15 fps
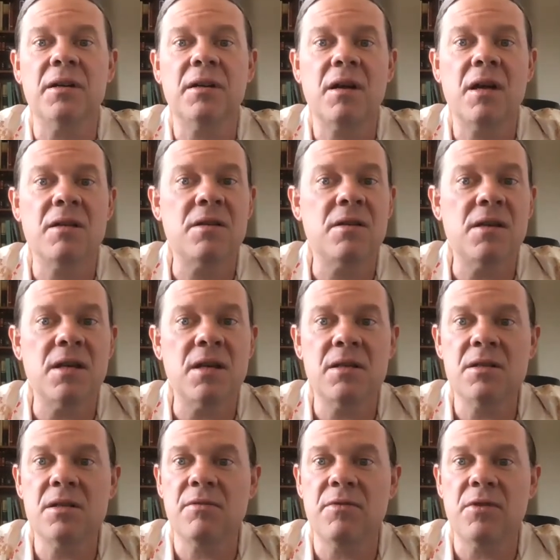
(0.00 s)
and to the
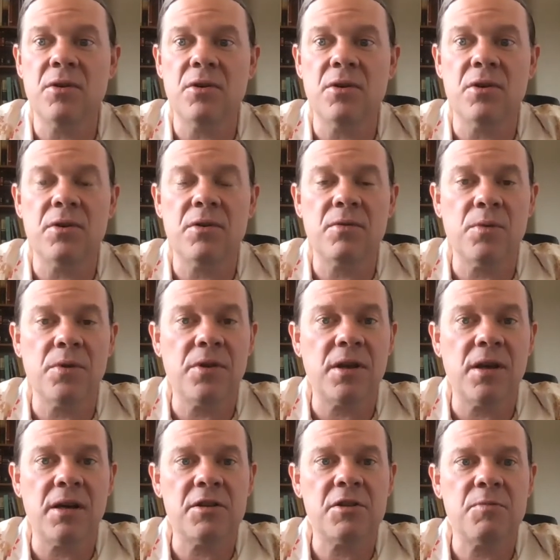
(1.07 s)
ends of the earth with the
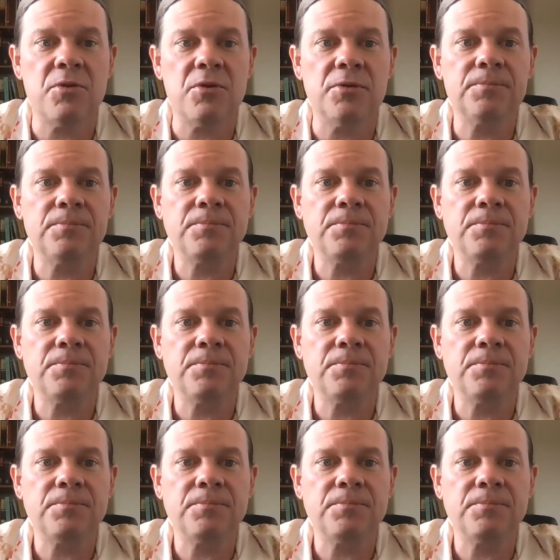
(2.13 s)
gospel.